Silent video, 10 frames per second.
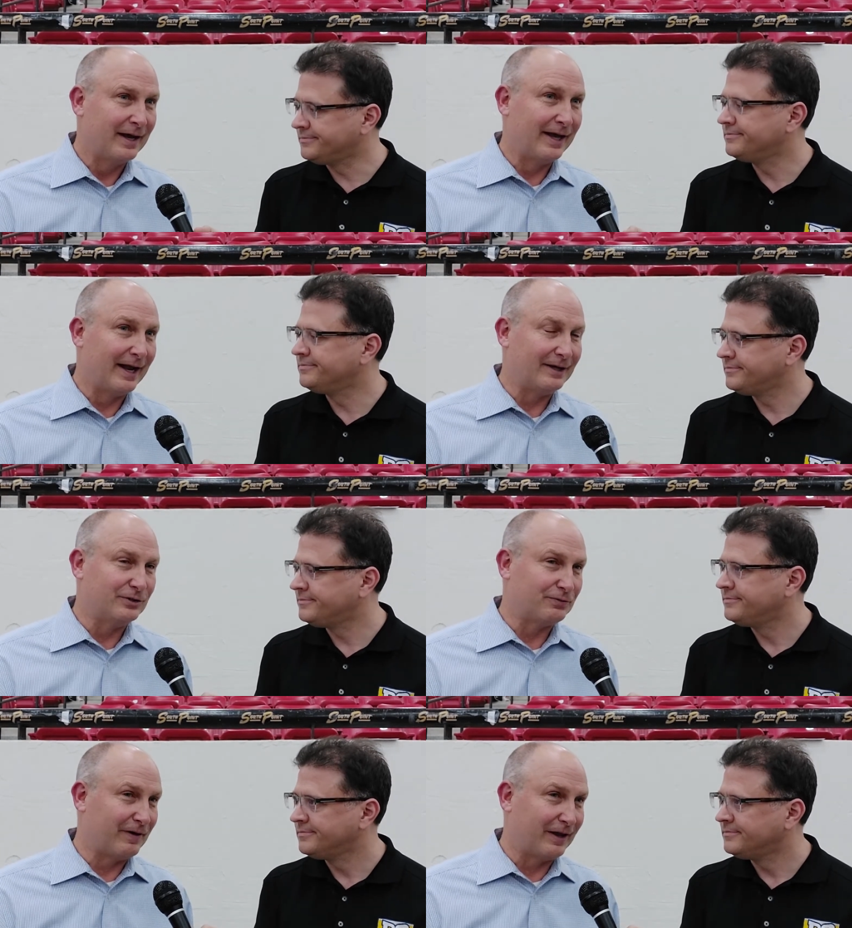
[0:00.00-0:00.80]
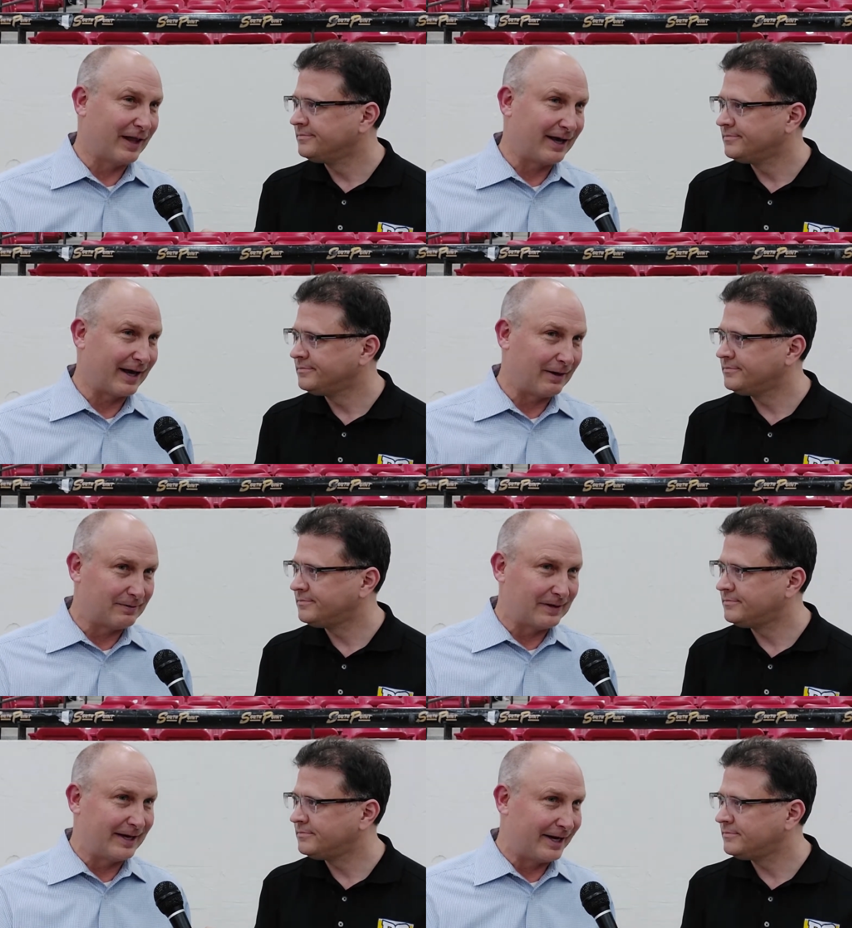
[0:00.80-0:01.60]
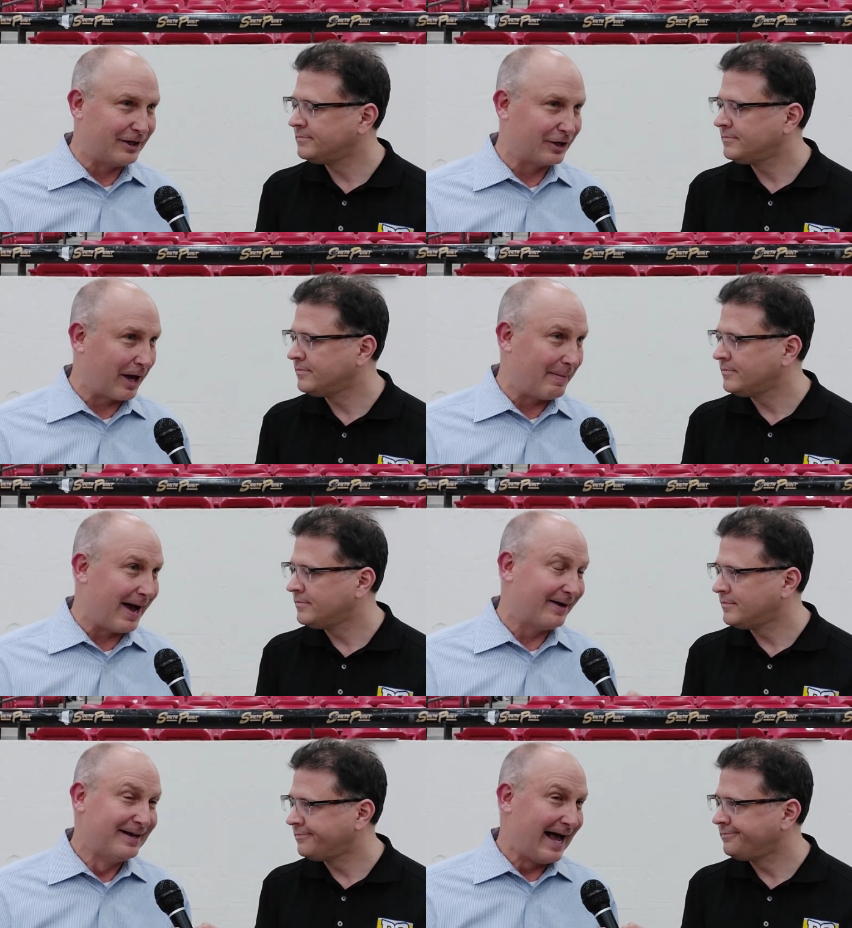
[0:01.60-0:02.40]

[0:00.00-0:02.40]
Speaker 1: and I just felt like I, I needed to come out.